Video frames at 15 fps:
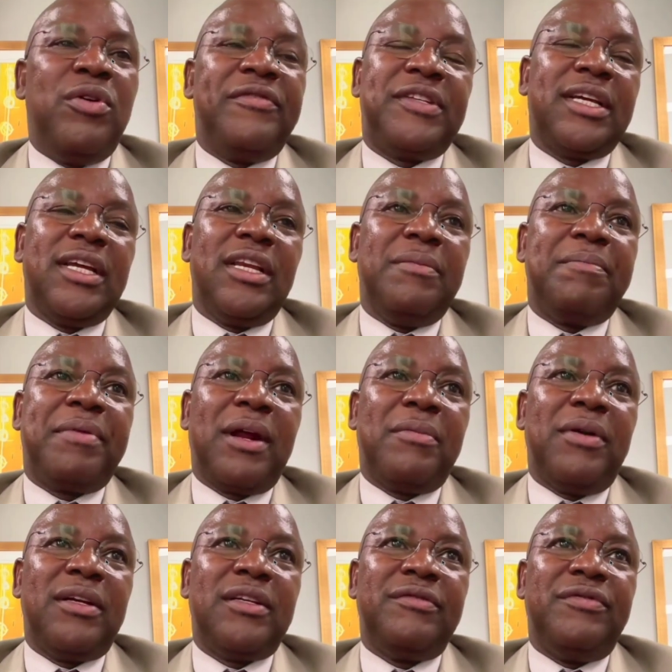We have taken a
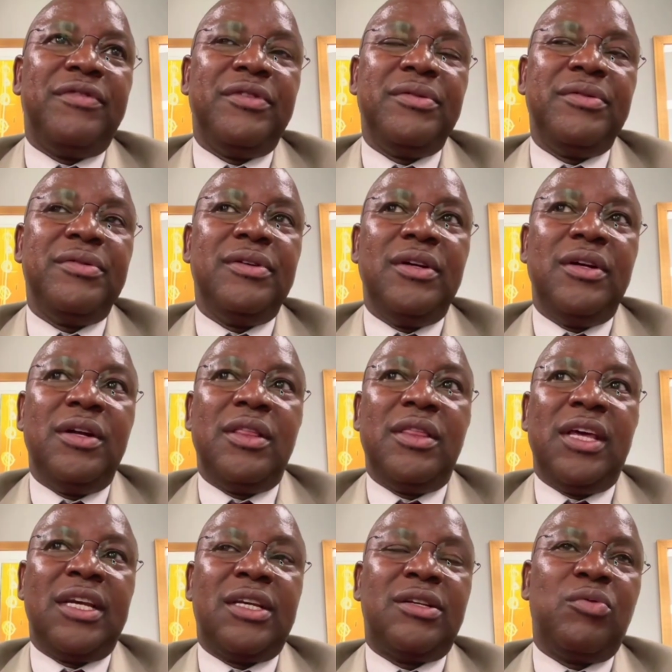pragmatic view
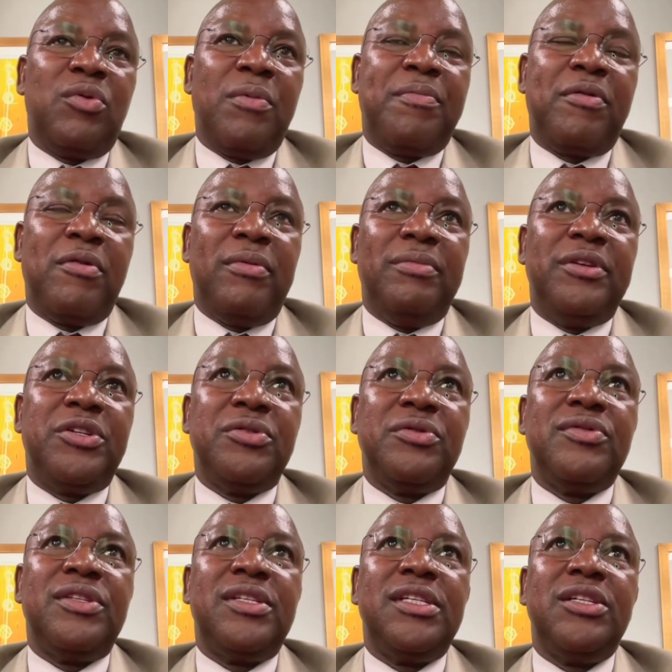that we probably
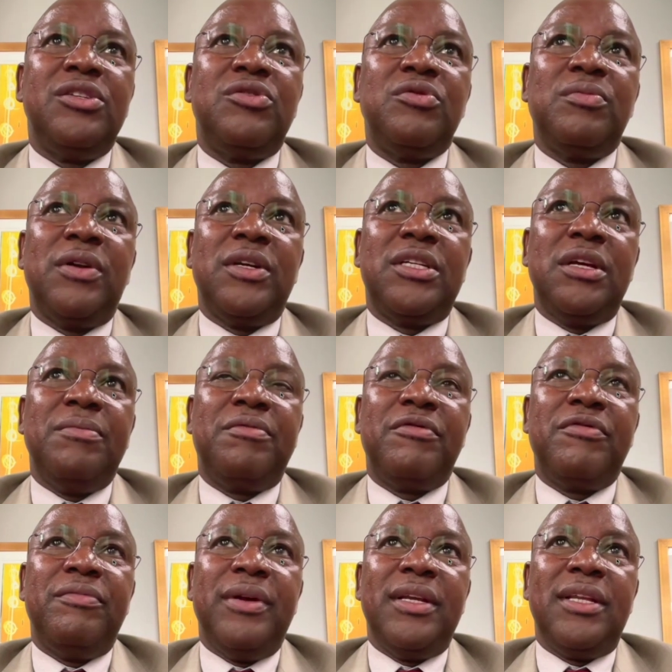shouldn't see too much
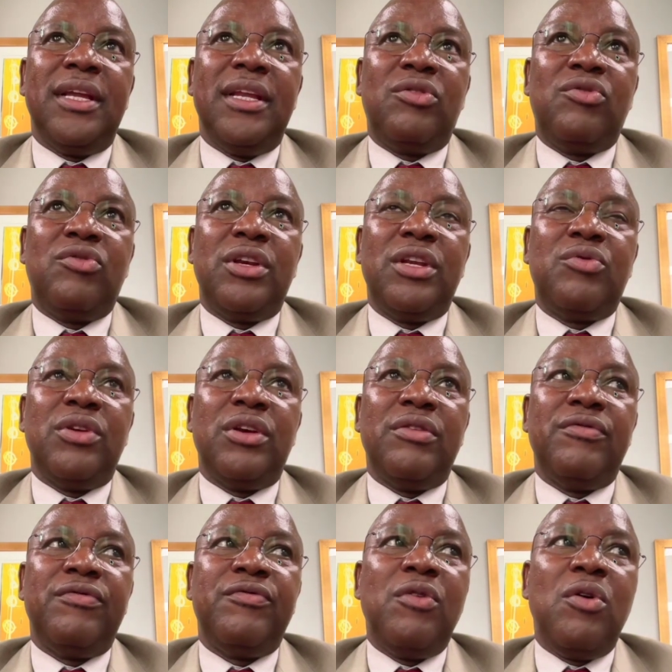improvement in
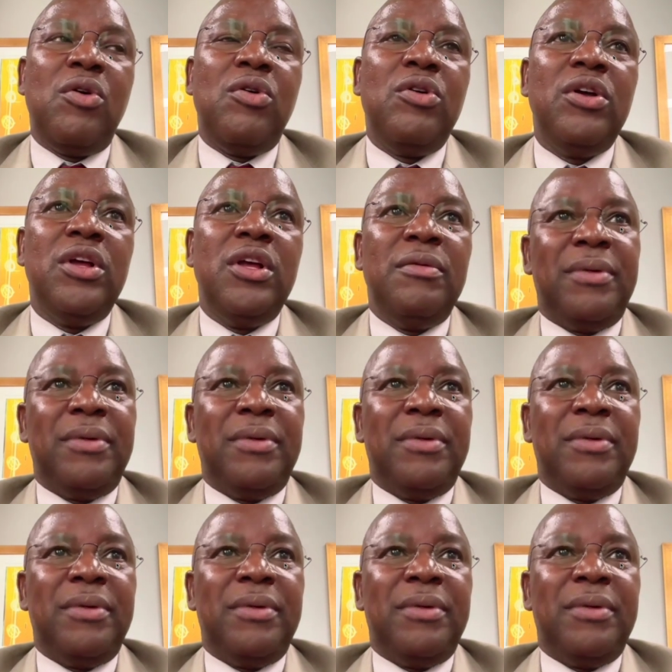2024.